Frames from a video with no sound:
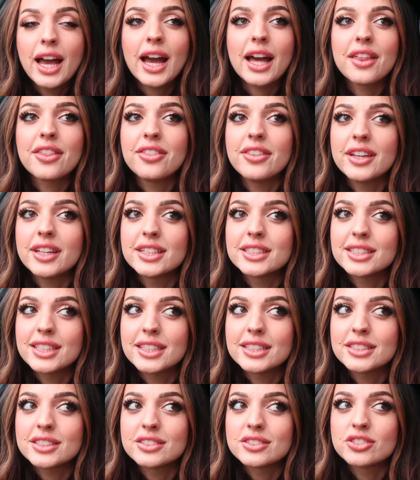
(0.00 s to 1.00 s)
I think it's
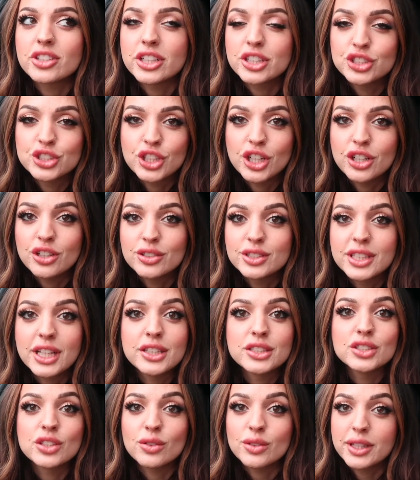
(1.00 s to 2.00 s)
at Trader Joe's.
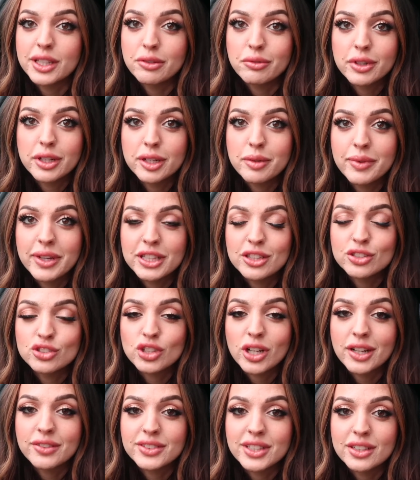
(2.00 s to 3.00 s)
I don't think we're going to make the
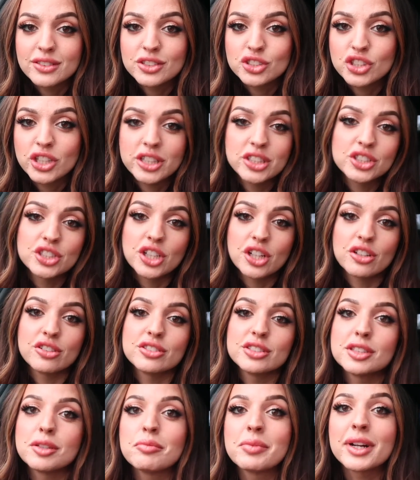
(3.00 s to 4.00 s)
drive down to Trader
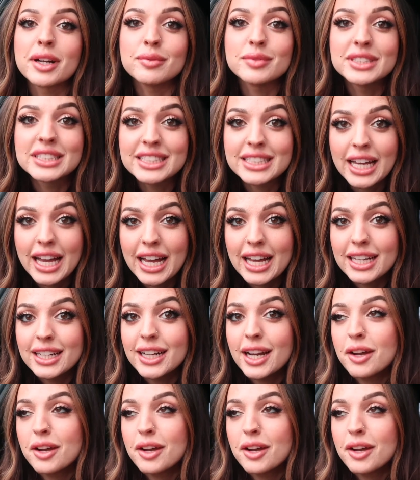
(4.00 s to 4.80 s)
Joe's, but I'm sad.